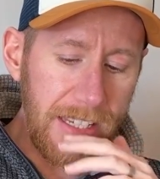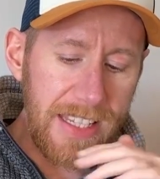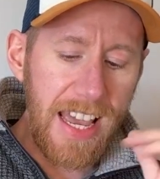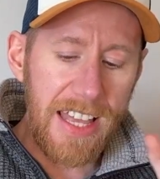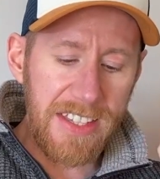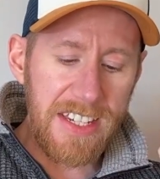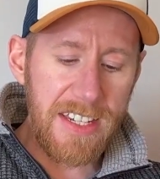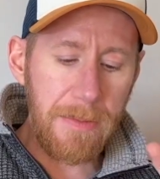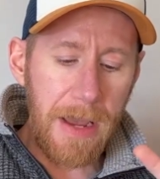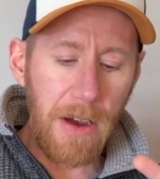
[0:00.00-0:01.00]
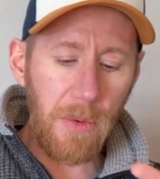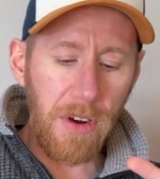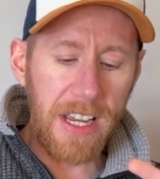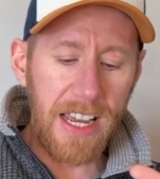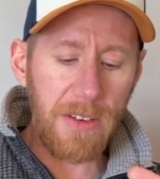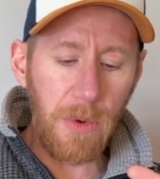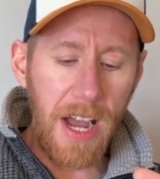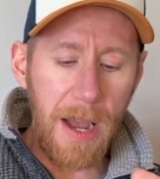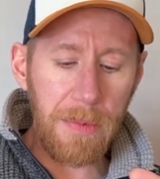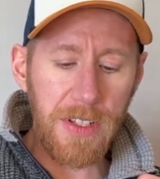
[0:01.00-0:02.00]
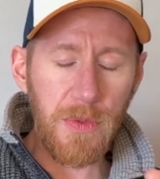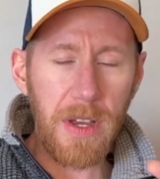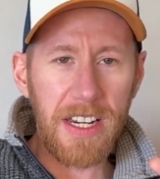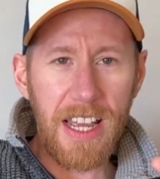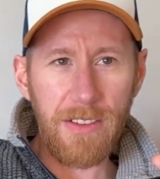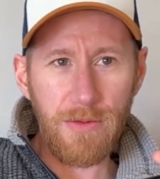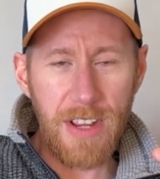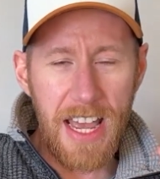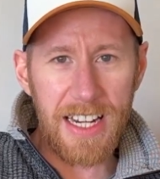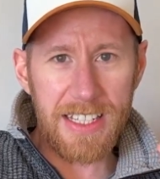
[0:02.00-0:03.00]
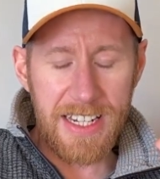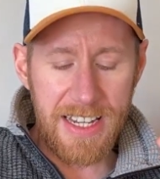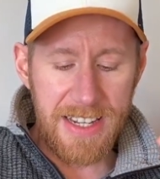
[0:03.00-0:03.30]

yeah, this is about what happens when kind of reality